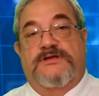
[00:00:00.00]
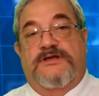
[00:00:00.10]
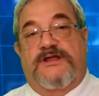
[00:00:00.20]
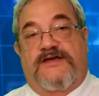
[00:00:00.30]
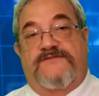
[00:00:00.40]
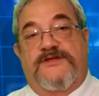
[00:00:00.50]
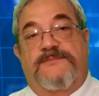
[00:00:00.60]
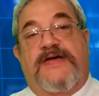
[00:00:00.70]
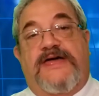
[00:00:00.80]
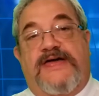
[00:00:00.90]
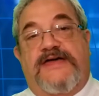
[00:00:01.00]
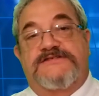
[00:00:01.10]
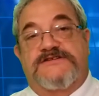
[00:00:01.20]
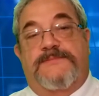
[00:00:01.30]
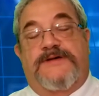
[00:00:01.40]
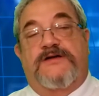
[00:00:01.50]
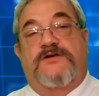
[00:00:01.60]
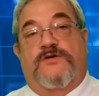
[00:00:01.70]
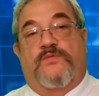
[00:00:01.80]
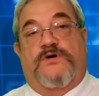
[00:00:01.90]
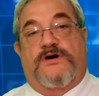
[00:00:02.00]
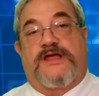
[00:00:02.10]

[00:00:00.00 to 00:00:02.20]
and have them ask about your work